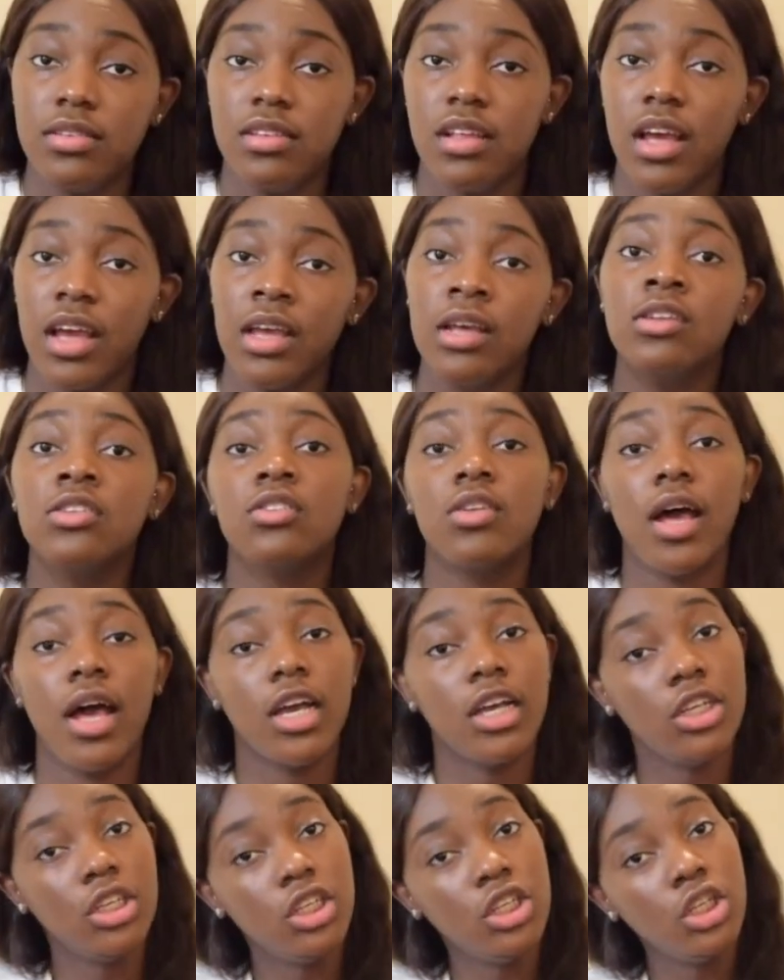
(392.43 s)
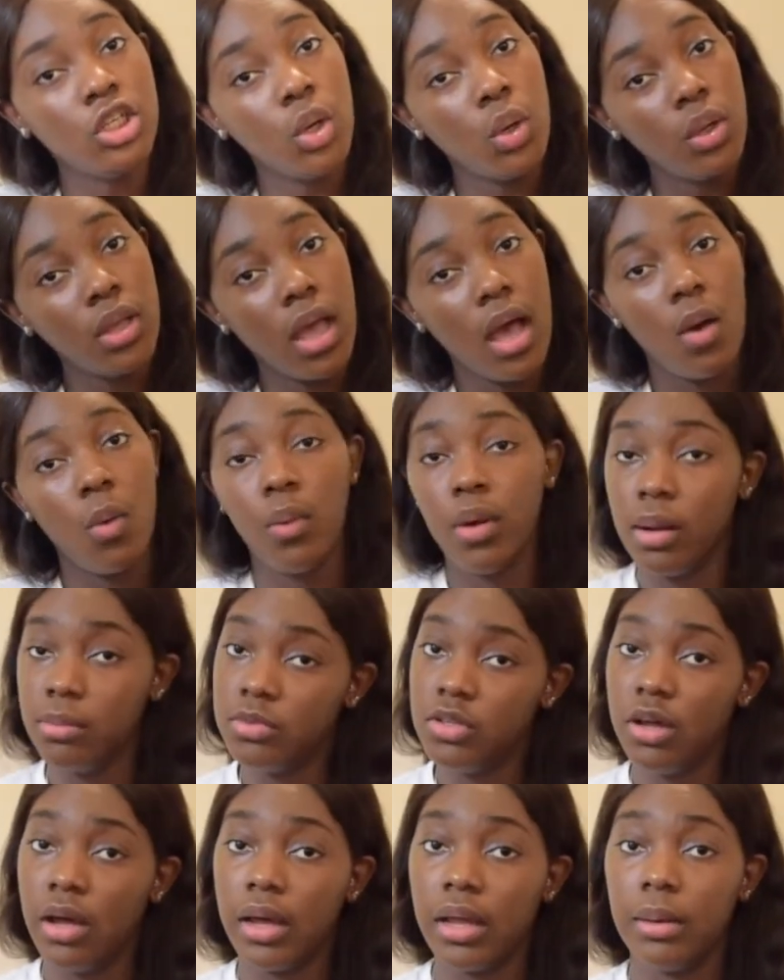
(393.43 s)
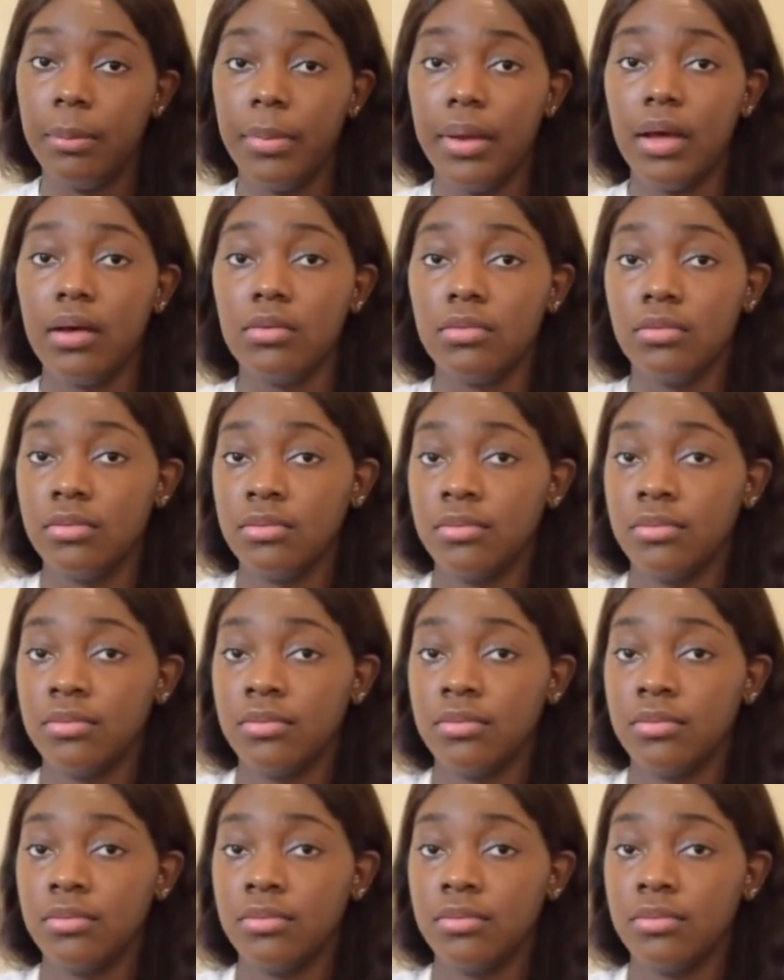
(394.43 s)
second so I can show y'all what I'm talking about.